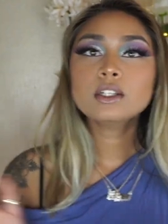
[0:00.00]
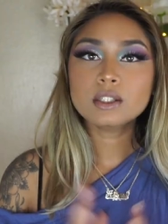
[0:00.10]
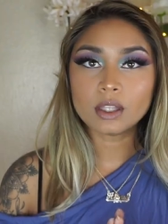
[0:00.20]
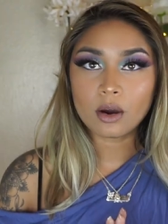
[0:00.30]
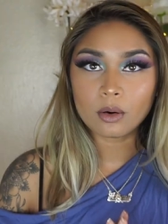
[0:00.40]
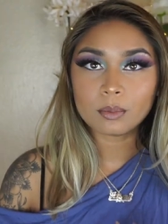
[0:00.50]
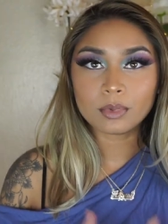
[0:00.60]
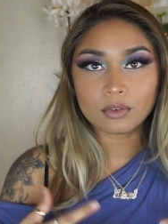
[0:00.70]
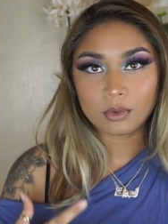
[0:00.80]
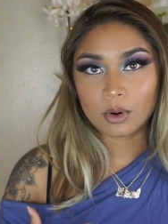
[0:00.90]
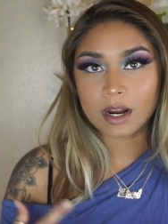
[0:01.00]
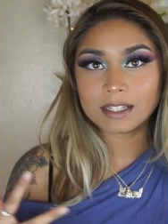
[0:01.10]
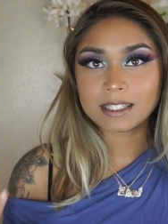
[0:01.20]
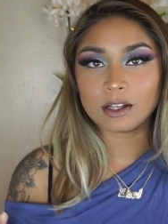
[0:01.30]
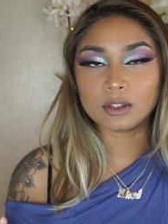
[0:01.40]
So before
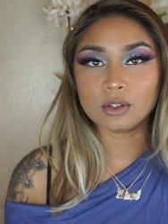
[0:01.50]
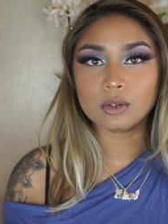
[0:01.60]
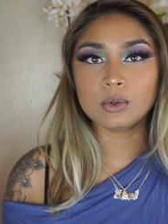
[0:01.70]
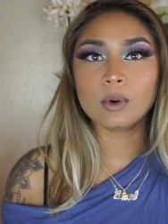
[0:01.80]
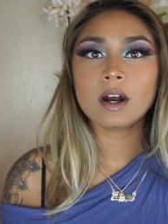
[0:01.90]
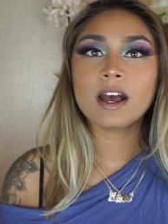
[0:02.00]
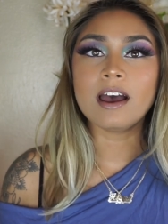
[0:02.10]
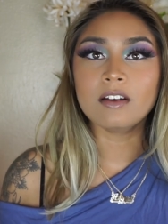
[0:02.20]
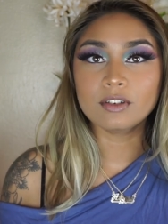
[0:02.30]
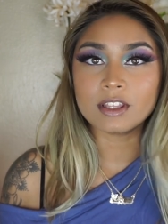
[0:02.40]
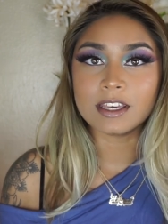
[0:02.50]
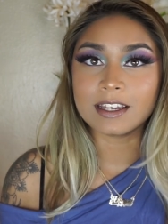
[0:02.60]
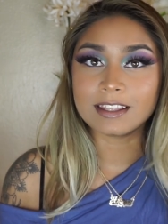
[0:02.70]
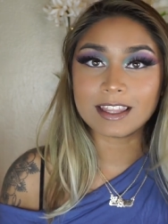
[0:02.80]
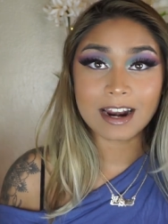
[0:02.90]
I tell you
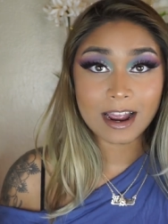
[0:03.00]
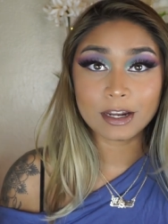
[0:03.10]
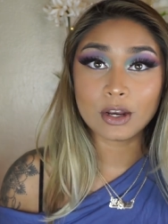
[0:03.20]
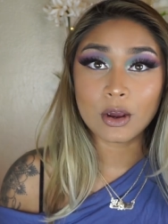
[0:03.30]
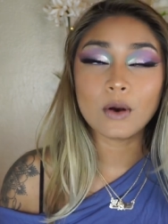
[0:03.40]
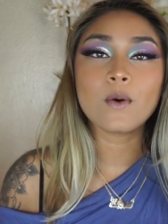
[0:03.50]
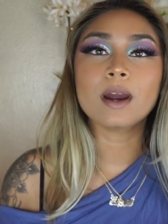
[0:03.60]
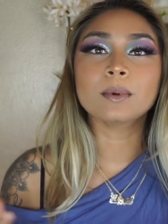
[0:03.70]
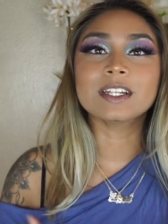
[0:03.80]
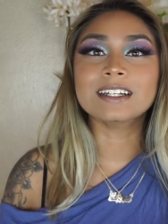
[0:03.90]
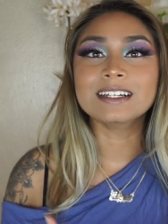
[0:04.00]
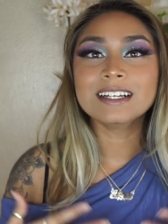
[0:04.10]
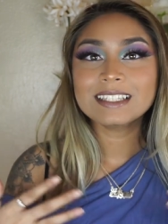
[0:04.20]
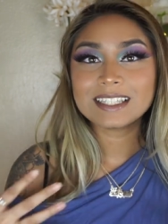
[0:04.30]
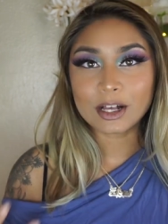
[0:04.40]
everything that I know, I'm gonna
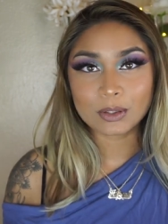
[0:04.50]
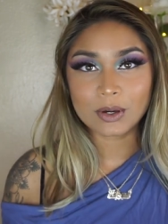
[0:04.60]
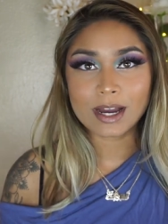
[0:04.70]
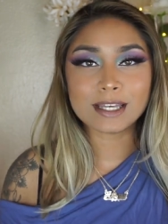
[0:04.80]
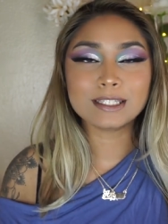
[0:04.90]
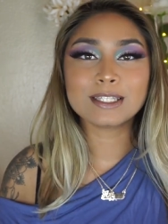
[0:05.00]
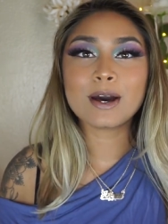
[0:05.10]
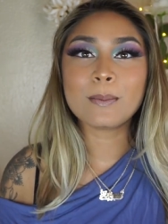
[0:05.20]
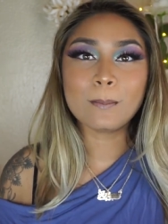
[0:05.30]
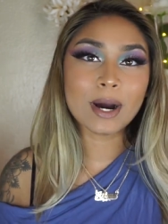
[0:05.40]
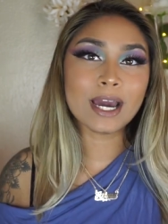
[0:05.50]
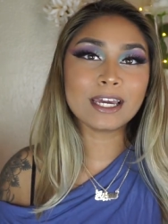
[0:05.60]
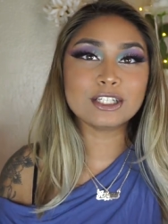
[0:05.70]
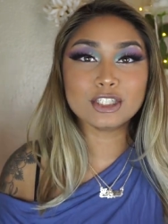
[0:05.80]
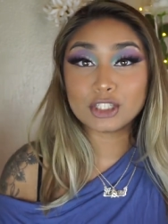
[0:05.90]
tell you guys
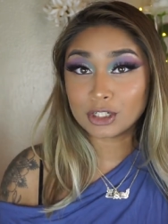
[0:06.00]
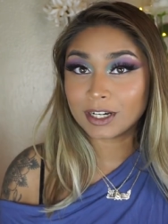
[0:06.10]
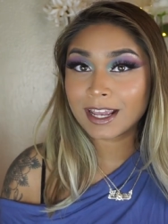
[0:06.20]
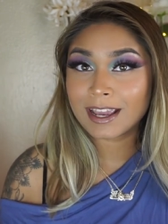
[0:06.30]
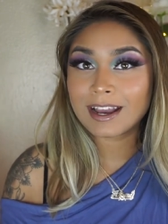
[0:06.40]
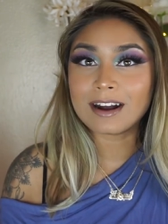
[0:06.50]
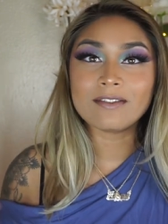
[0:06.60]
my journey